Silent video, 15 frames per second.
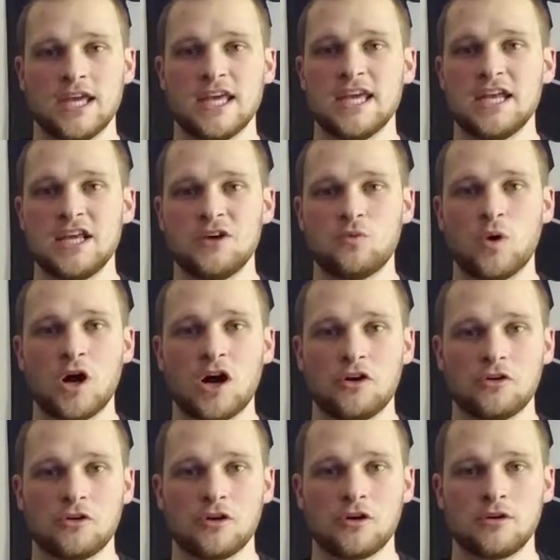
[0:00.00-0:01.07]
any
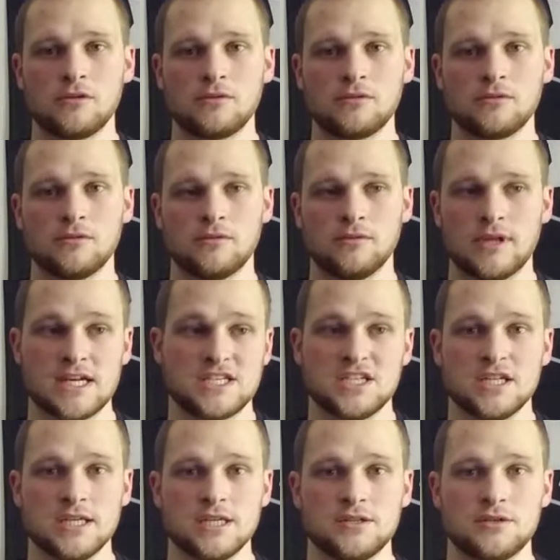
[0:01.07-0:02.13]
water that
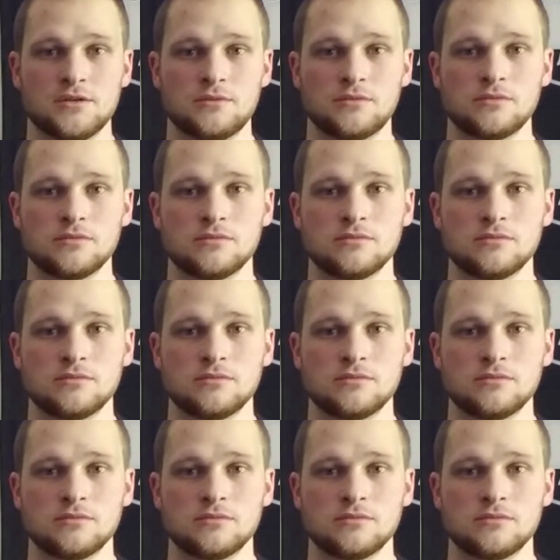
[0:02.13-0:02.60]
you need to.